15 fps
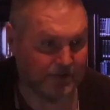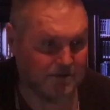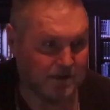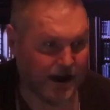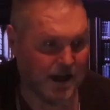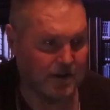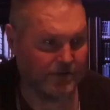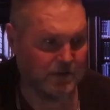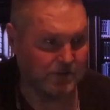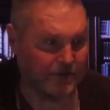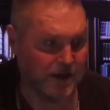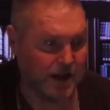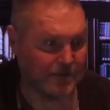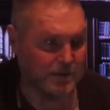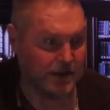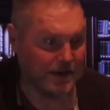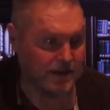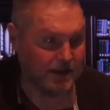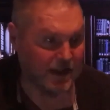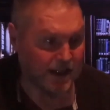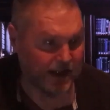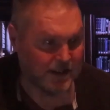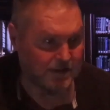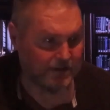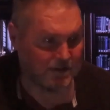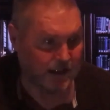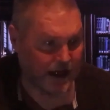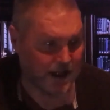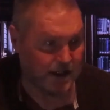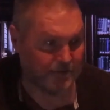In the fire refinement in the
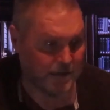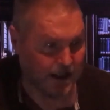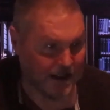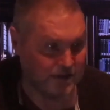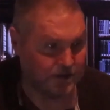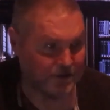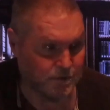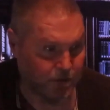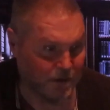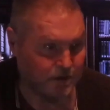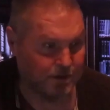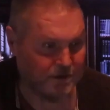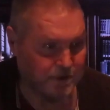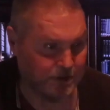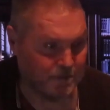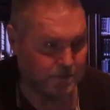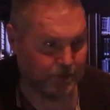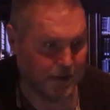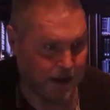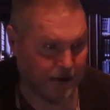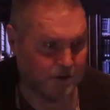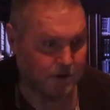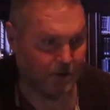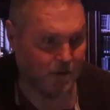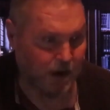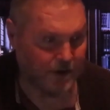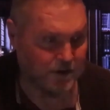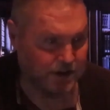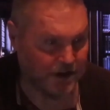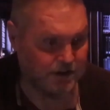hand of God by his words and
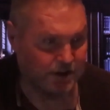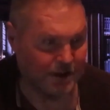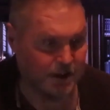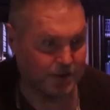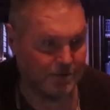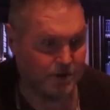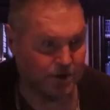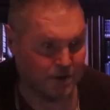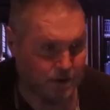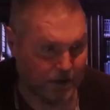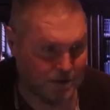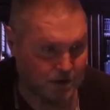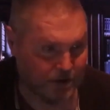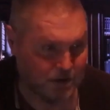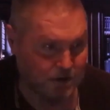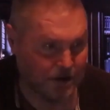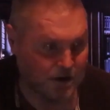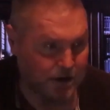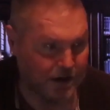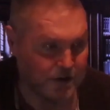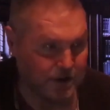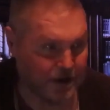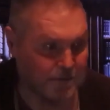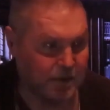power while teaching him the scripture